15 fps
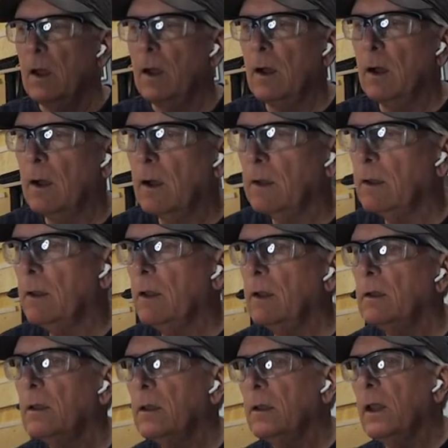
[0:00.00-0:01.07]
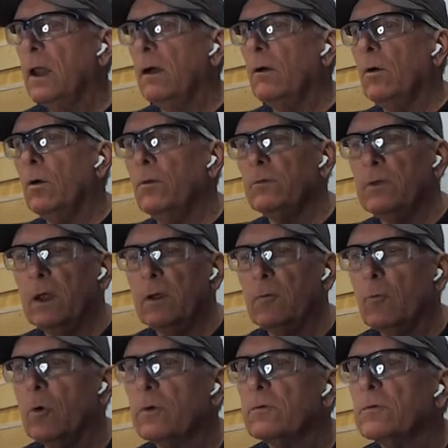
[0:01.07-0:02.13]
It now holds that
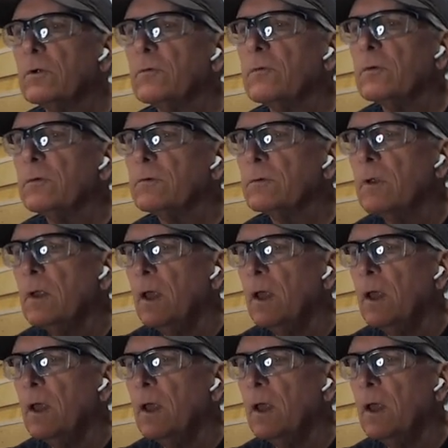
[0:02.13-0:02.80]
work surface.